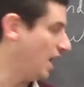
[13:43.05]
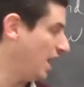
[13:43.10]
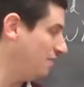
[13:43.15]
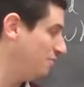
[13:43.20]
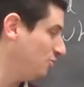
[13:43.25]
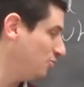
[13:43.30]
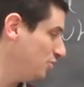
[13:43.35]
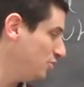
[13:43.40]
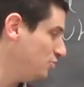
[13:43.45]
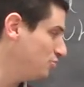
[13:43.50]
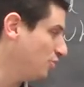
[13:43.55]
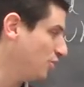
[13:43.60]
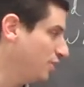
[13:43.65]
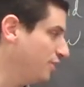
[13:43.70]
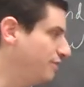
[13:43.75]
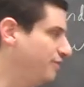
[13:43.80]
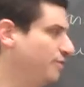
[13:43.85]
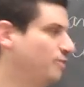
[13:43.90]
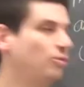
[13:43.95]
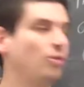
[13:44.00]
I've only drawn
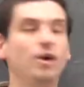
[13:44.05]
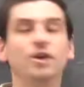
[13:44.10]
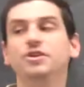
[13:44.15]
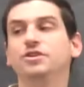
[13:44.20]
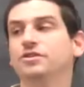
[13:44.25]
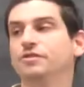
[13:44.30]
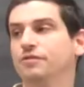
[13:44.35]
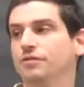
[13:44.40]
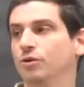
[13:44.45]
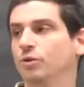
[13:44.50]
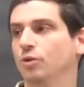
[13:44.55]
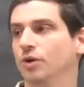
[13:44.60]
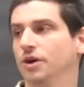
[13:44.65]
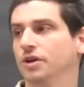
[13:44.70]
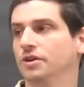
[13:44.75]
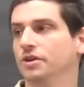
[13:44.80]
it from 1 to 4.